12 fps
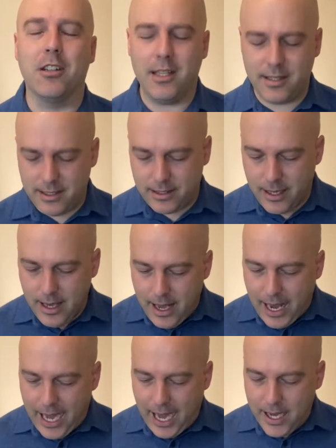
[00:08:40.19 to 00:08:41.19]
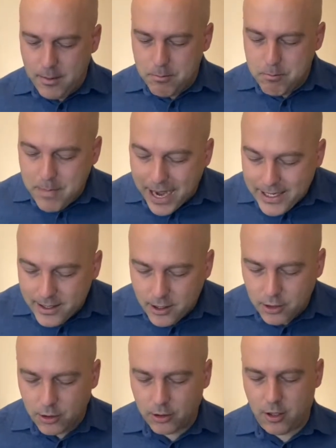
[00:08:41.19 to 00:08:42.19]
This is a, a
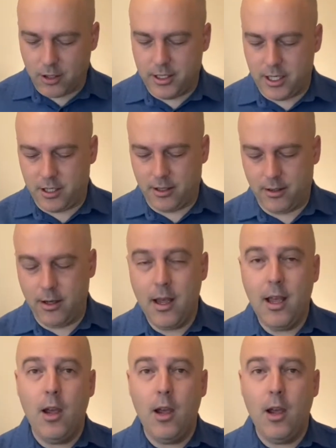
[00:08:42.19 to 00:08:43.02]
medical condition